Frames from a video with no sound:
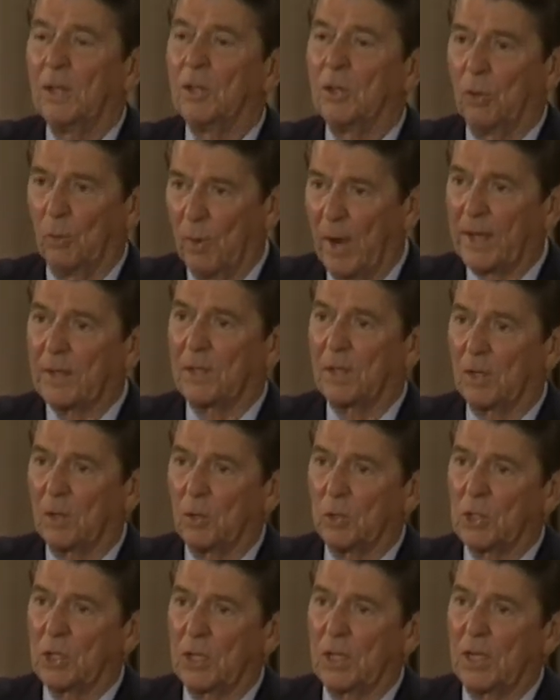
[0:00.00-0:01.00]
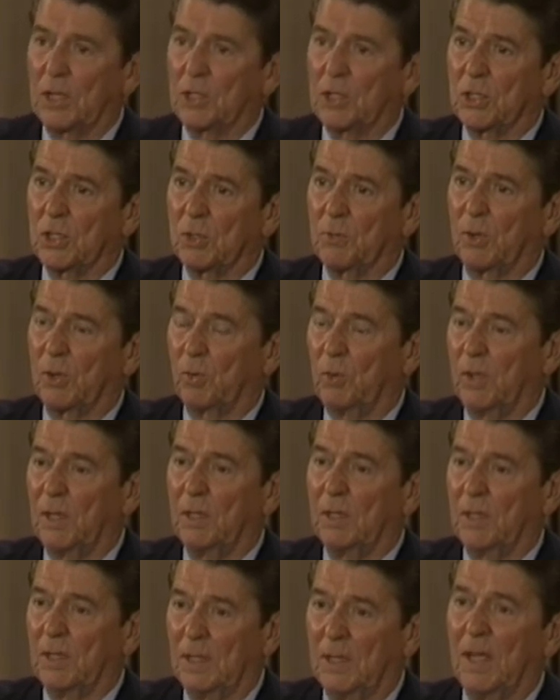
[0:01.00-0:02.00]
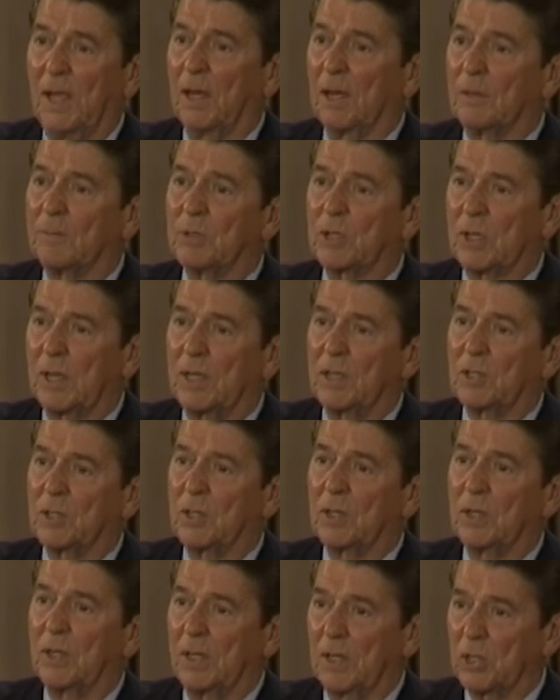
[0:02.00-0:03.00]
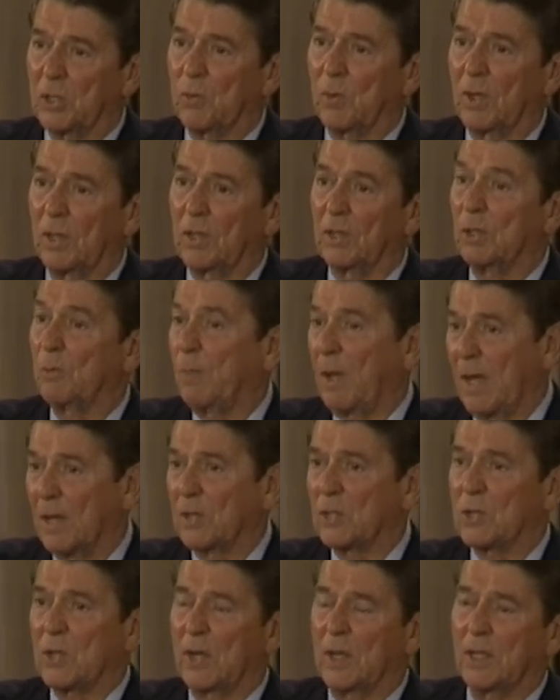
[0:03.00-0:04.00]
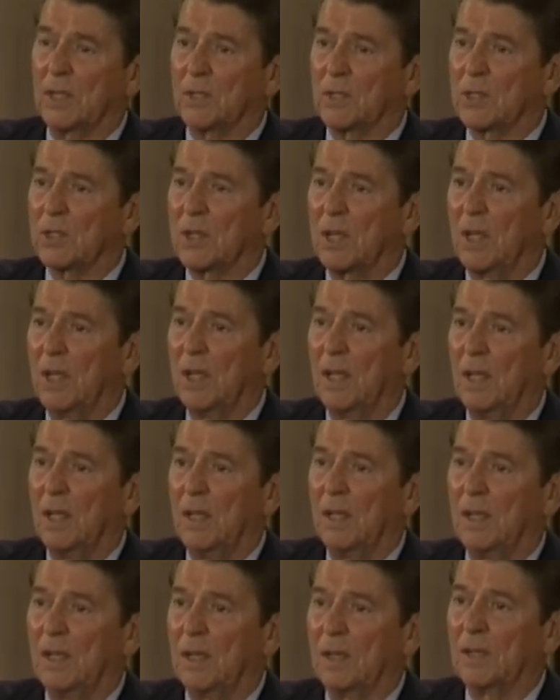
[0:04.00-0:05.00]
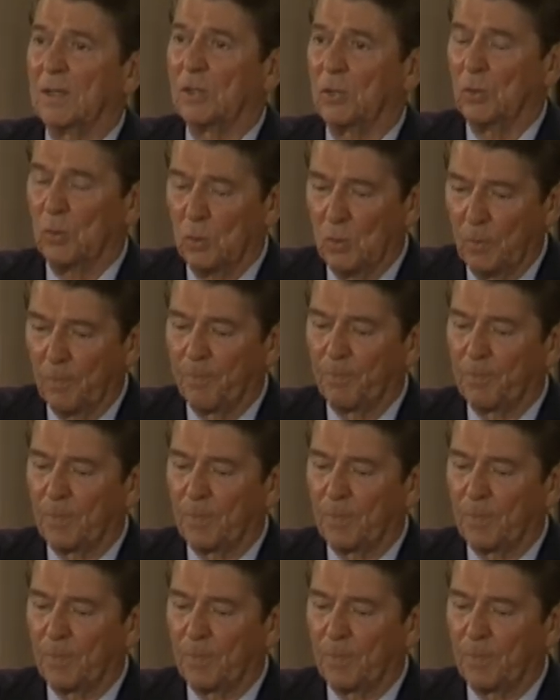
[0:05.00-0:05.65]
direct negotiations between the Arab states and Israel and the Palestinians to